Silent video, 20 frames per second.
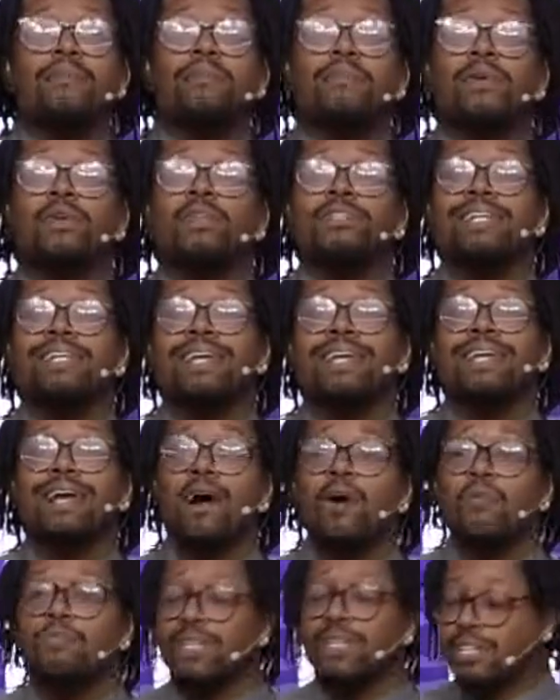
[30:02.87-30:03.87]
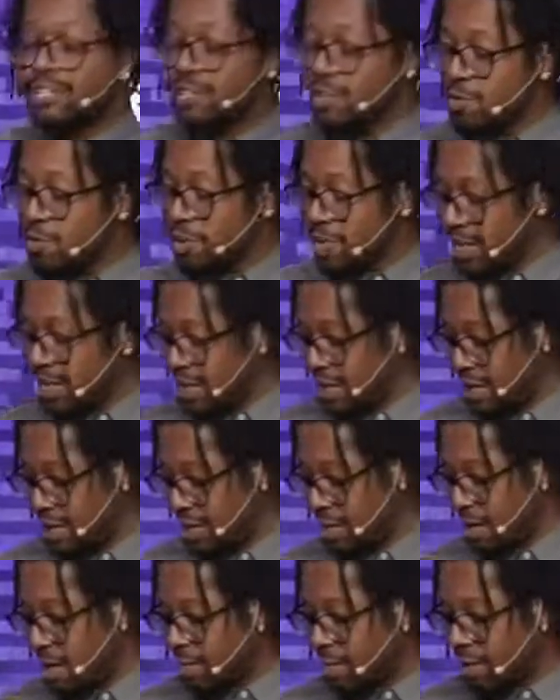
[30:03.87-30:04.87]
the mercy and help that you
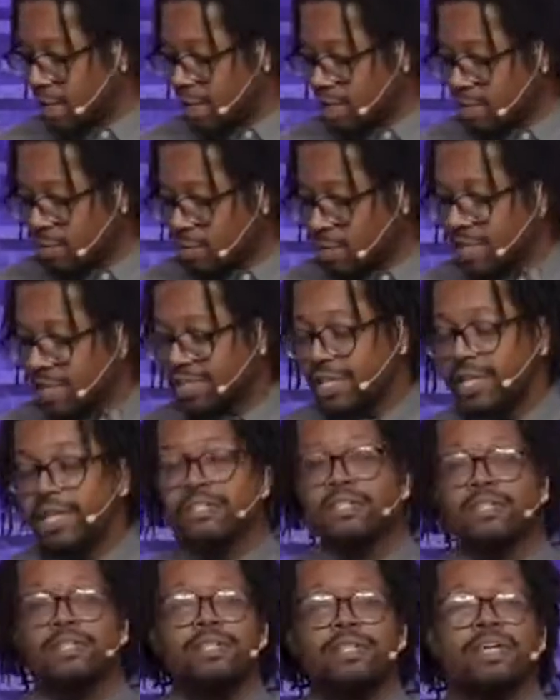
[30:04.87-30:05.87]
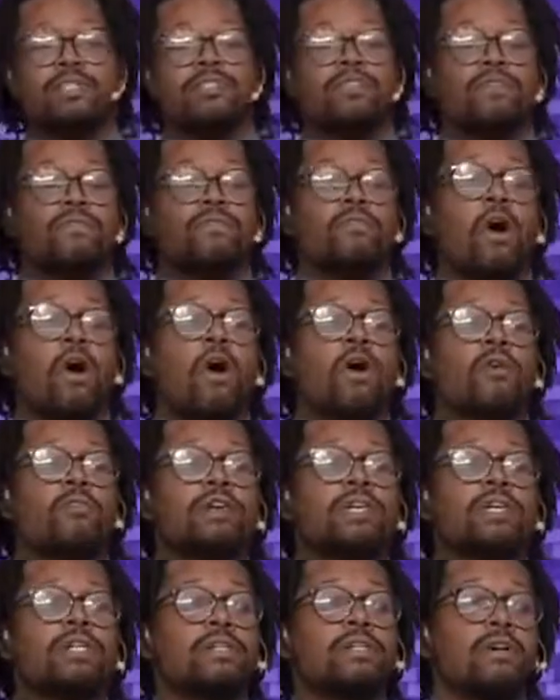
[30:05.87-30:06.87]
need because of what Jesus has
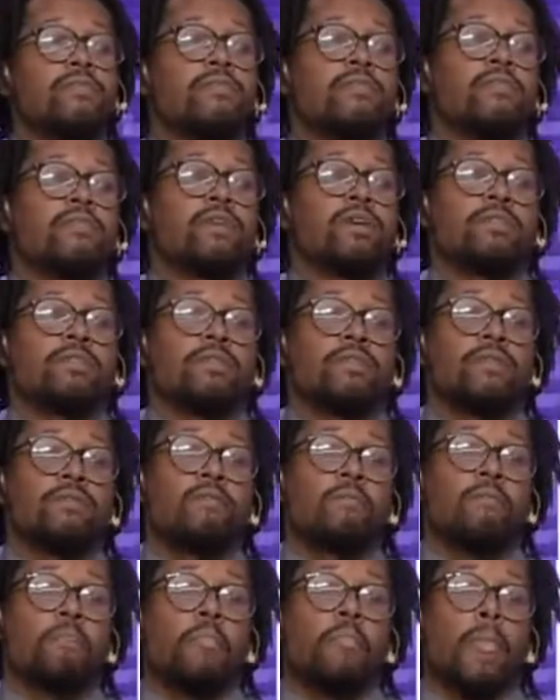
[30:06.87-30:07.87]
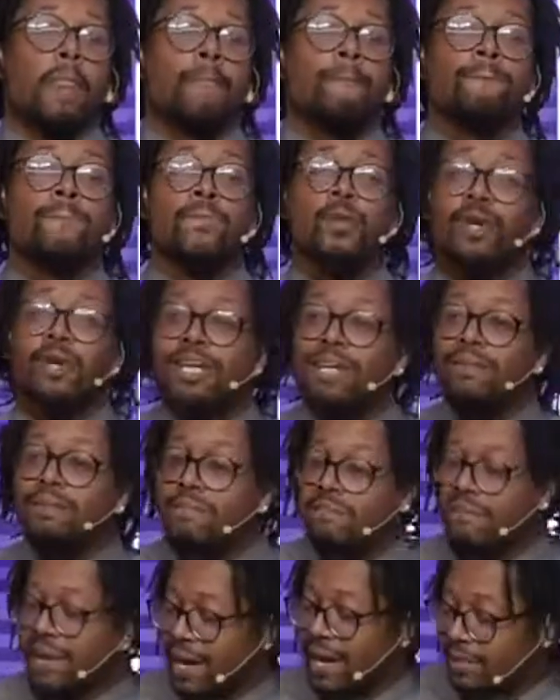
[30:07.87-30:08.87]
already done for us. You can
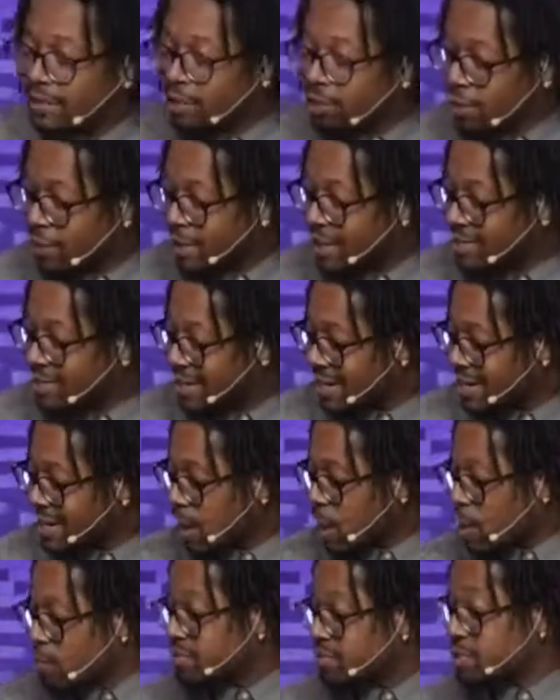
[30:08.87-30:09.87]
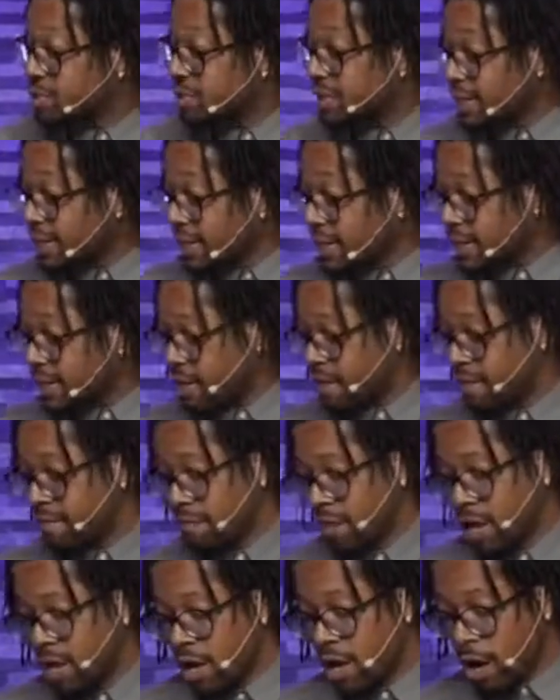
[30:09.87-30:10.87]
even find the grace and help to
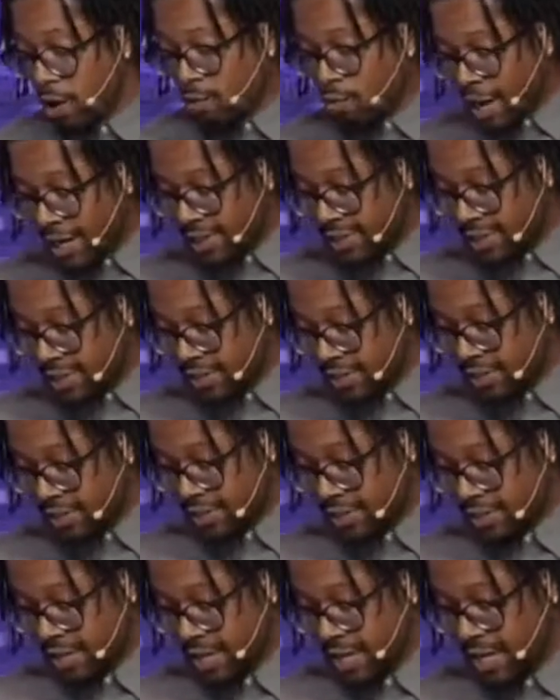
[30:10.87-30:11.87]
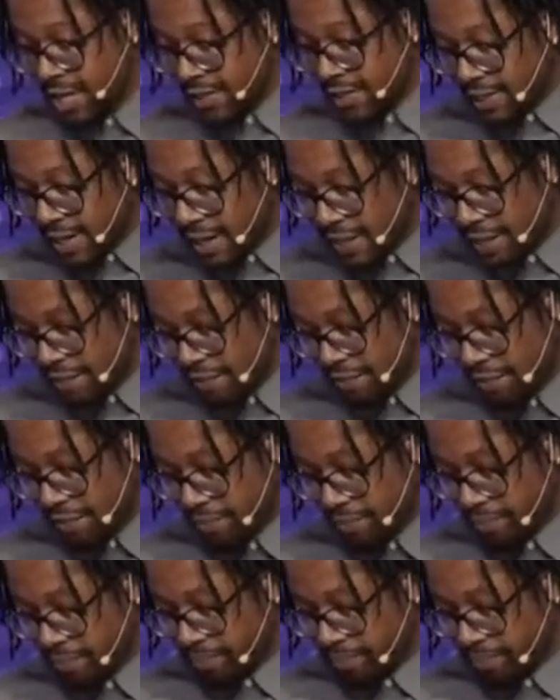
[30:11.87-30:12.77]
live a righteous life.